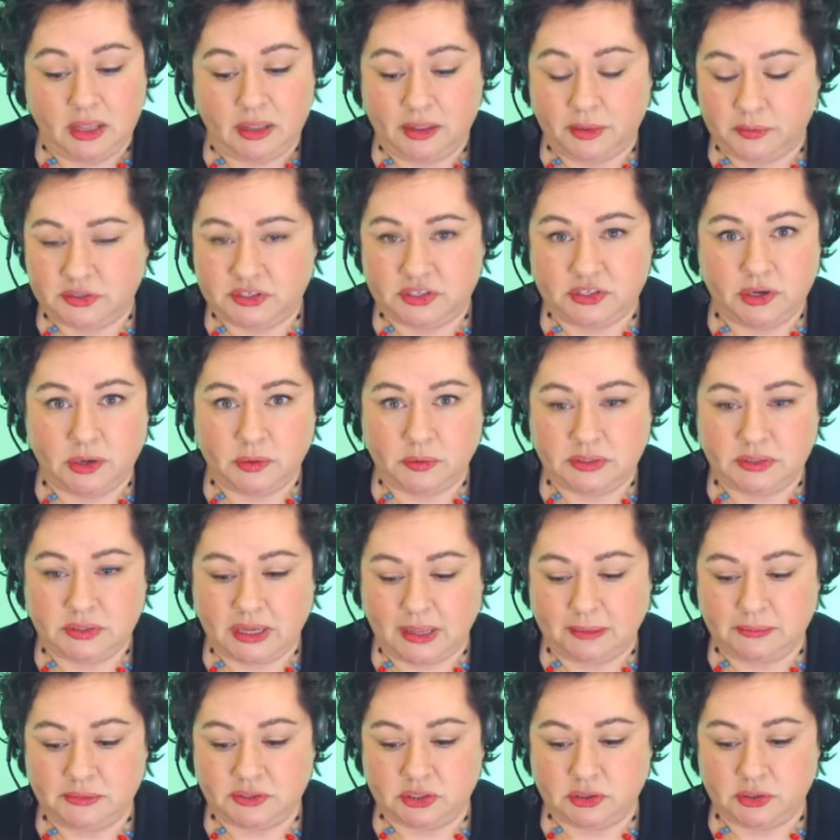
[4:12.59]
There was no
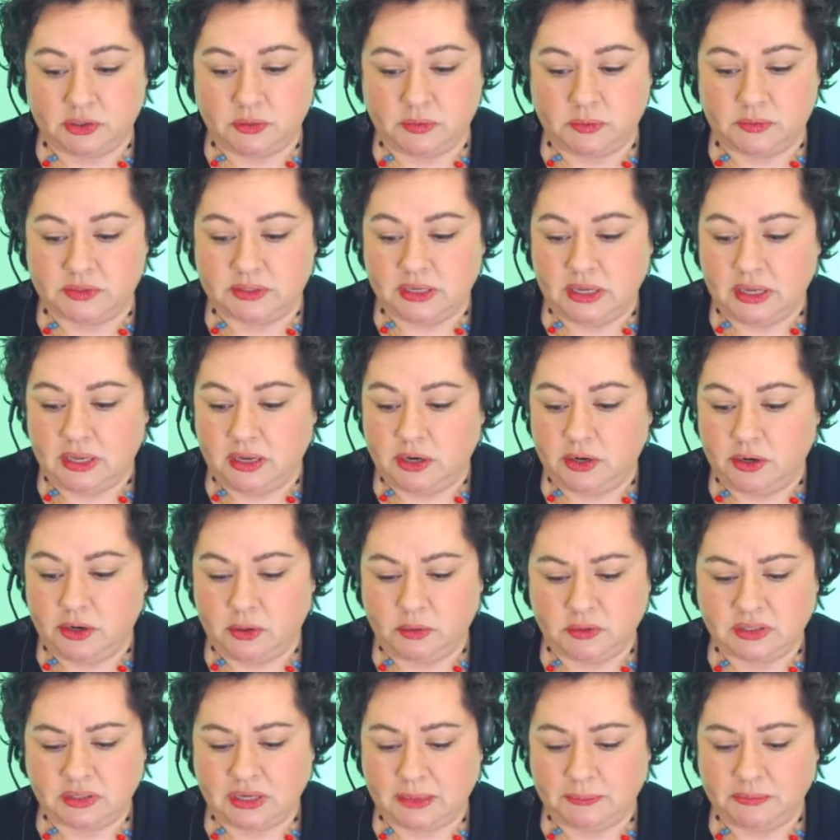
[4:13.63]
time to lose, no
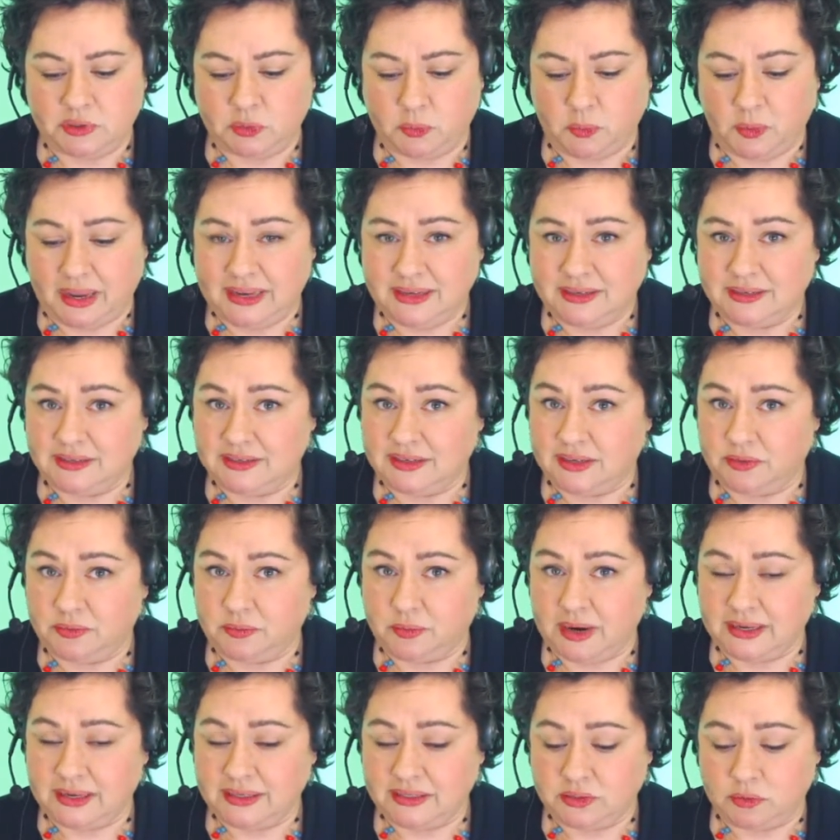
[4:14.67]
time to waste in
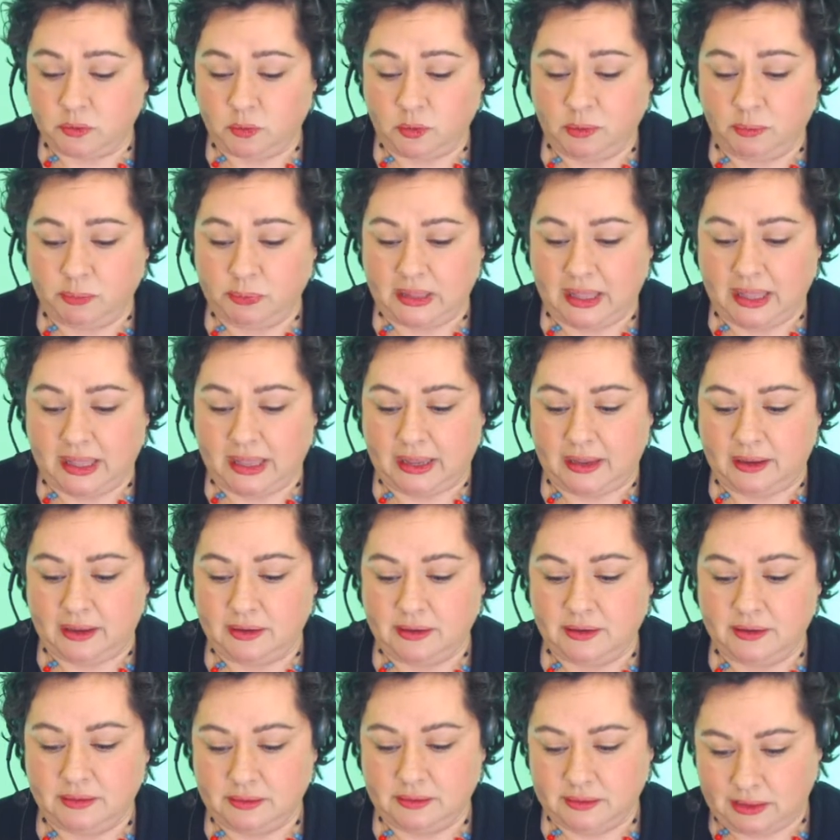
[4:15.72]
rest or play.
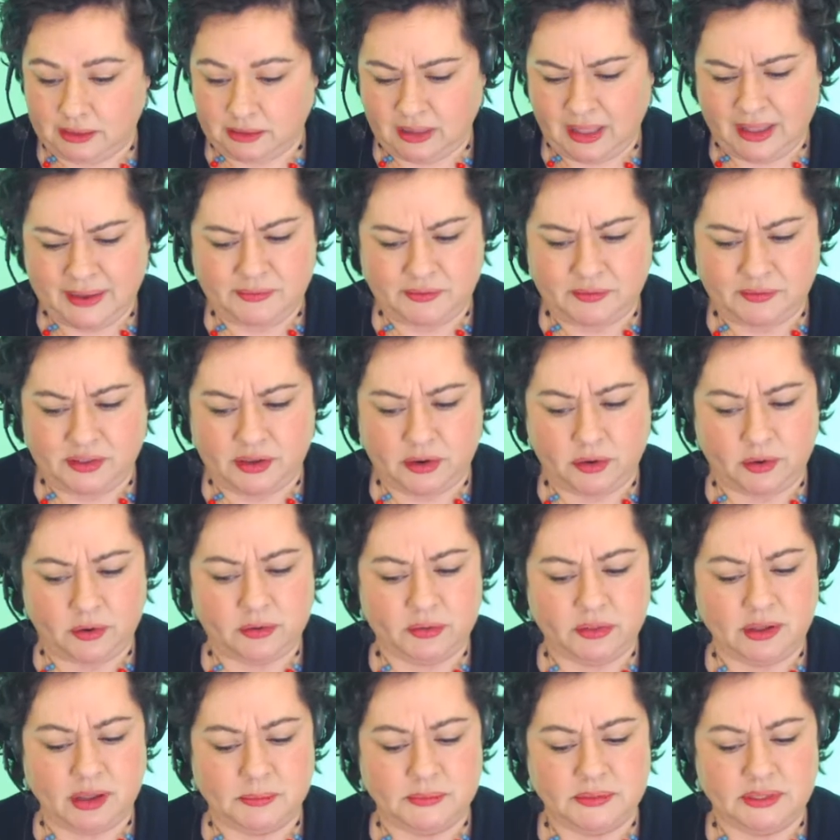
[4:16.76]
The life of the
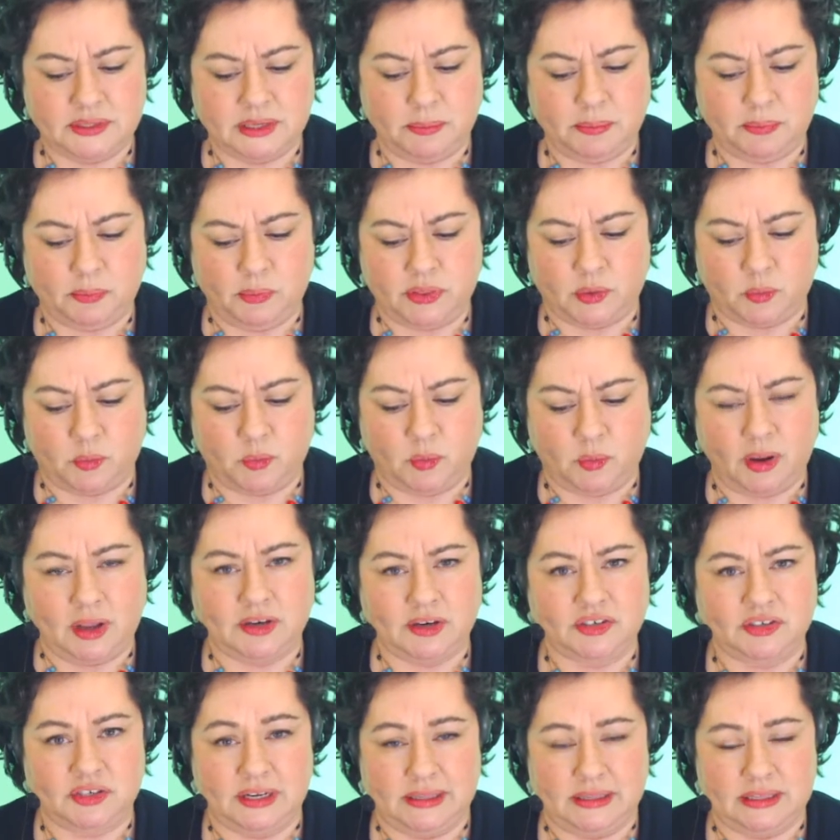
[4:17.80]
earth comes up with a
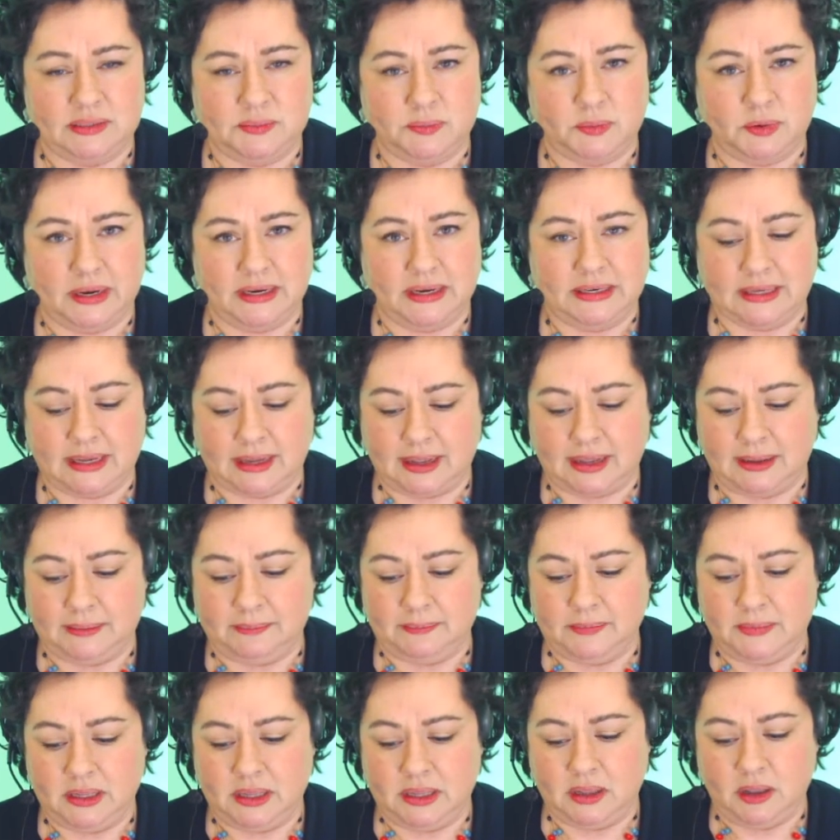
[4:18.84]
rush in the springtime.
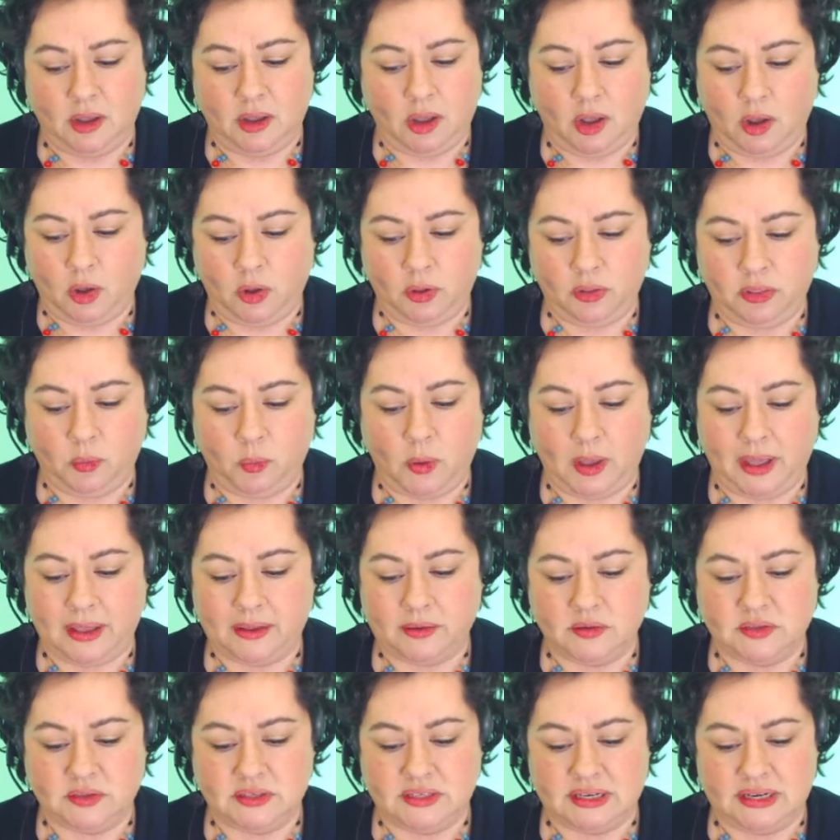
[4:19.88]
All the
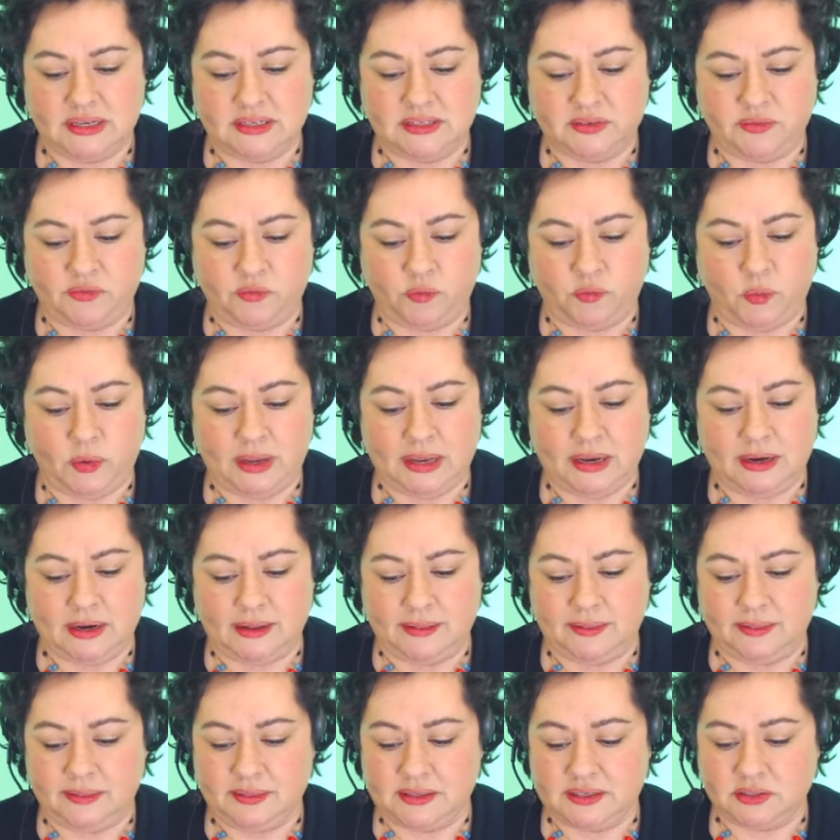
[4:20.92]
wild seeds of weed
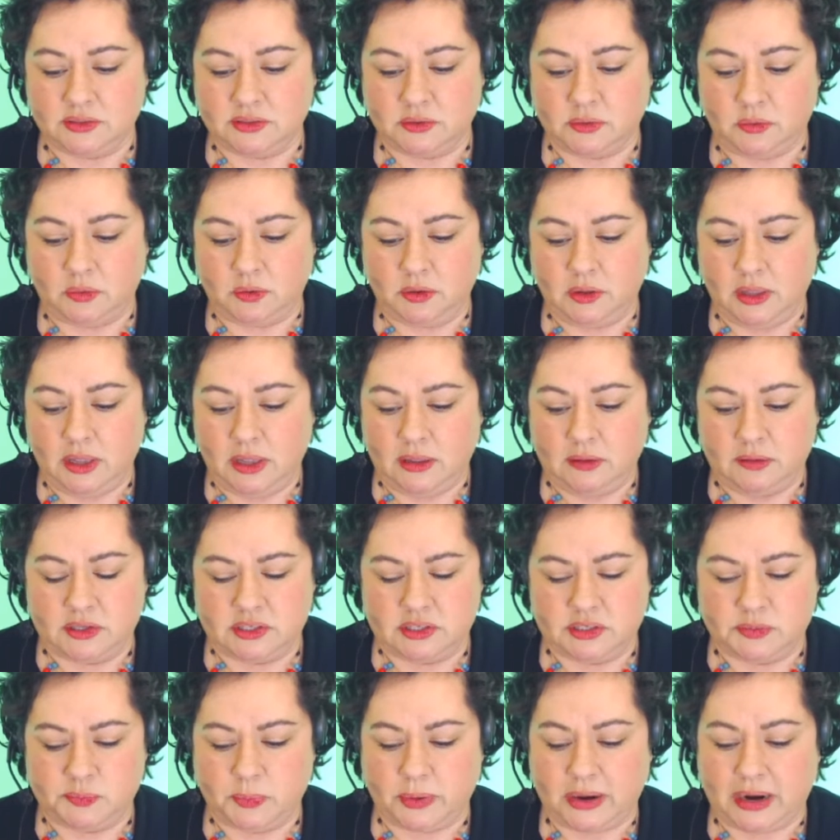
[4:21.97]
and thistle, the
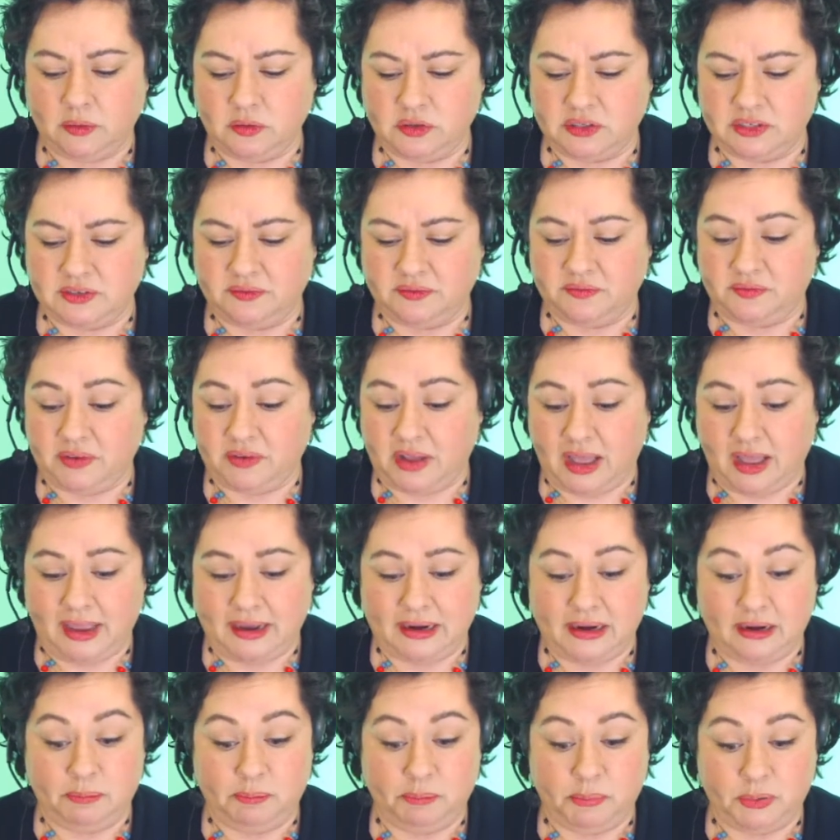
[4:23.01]
sprouts of vine
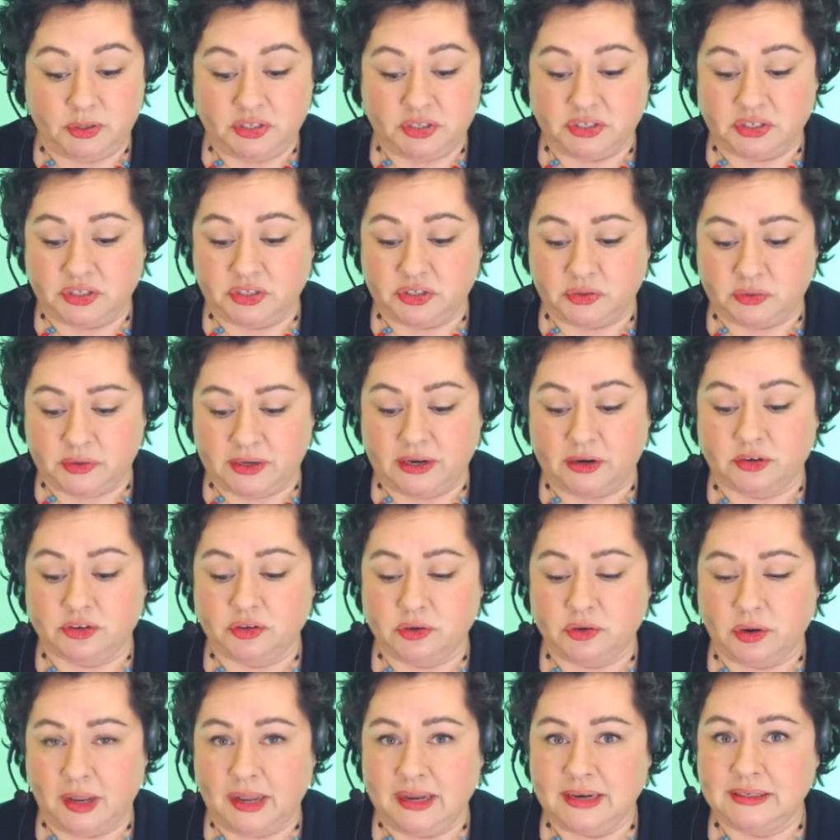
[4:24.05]
and bush and tree are
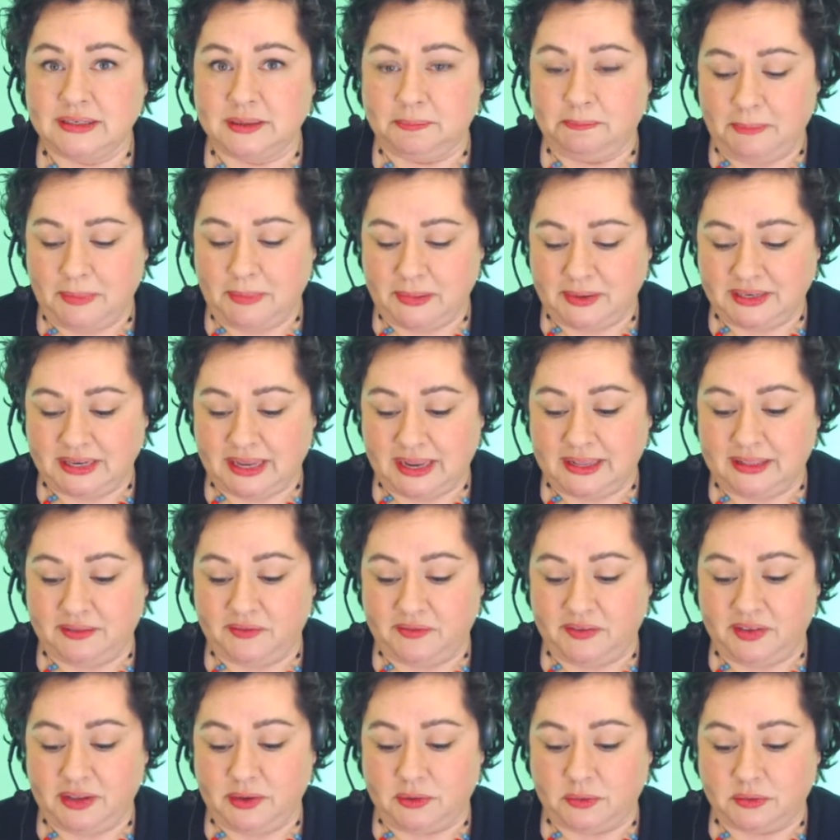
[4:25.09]
trying to take the
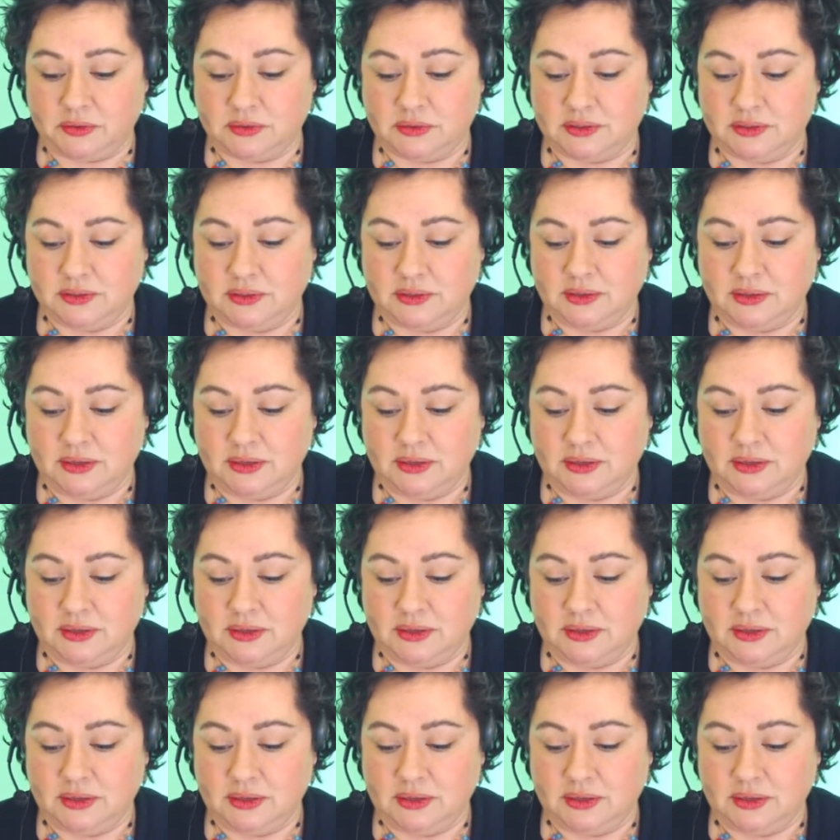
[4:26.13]
fields.